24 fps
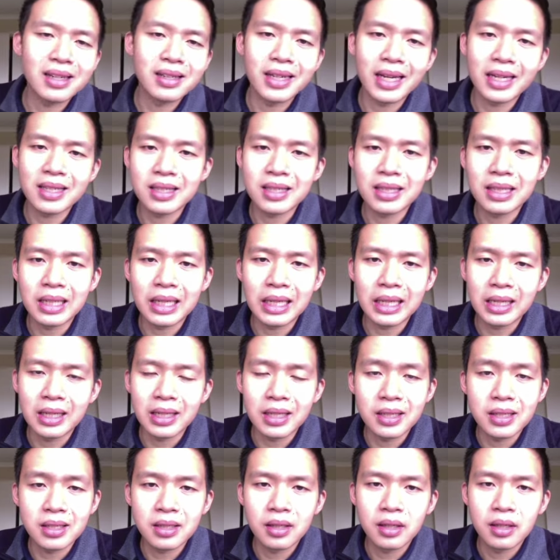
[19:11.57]
doesn't eat
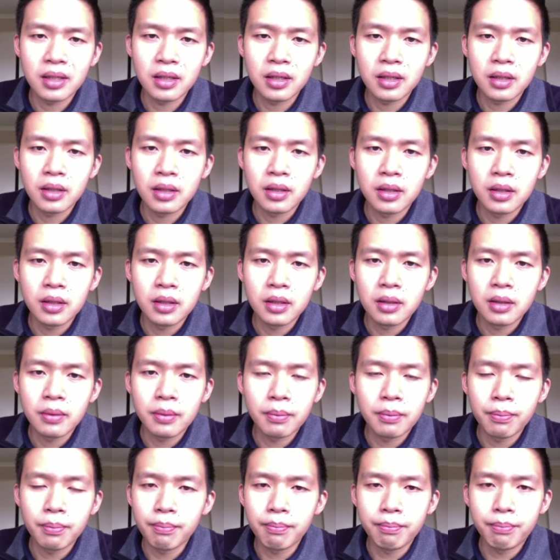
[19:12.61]
his
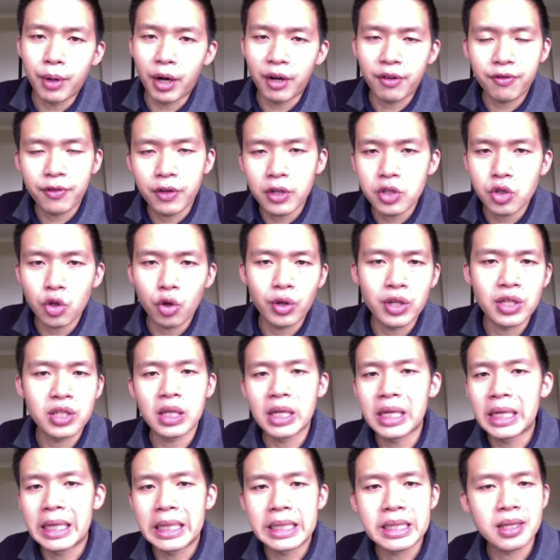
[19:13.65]
breakfast or his,
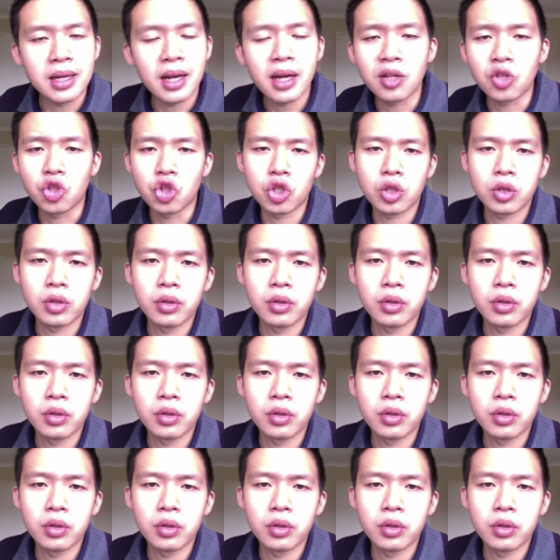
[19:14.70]
eat his lunch.